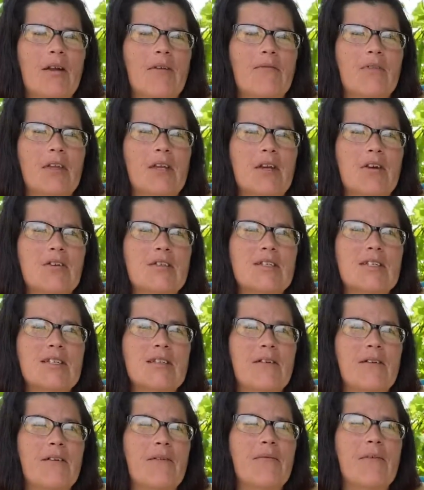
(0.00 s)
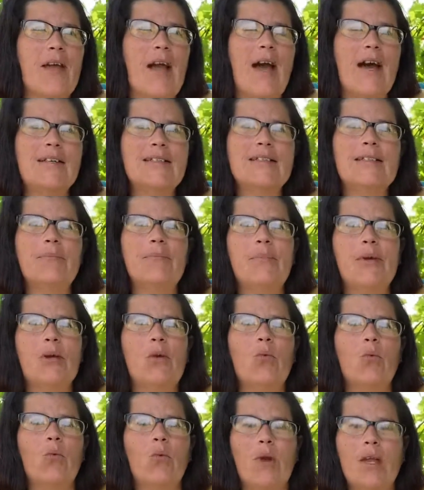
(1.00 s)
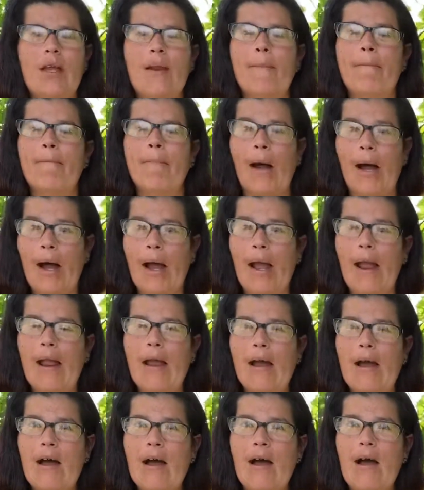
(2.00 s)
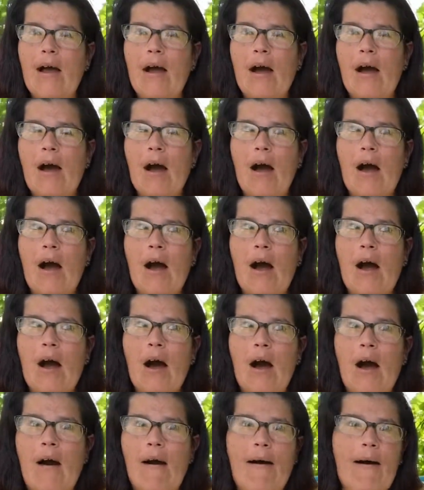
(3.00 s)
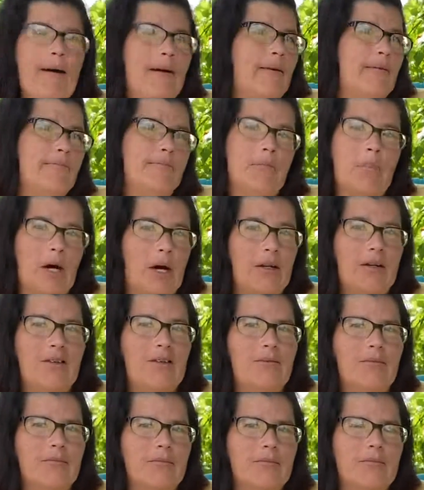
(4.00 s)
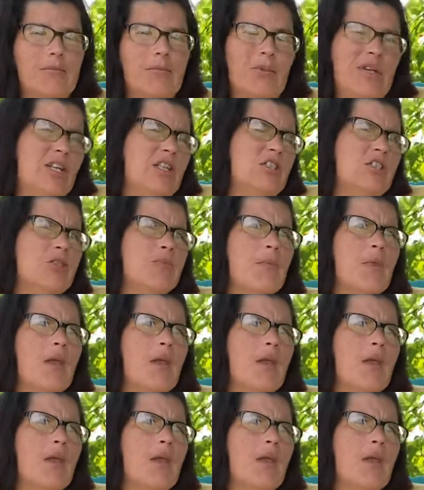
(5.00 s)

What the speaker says: over the years is if it hasn't been written by a modern witch,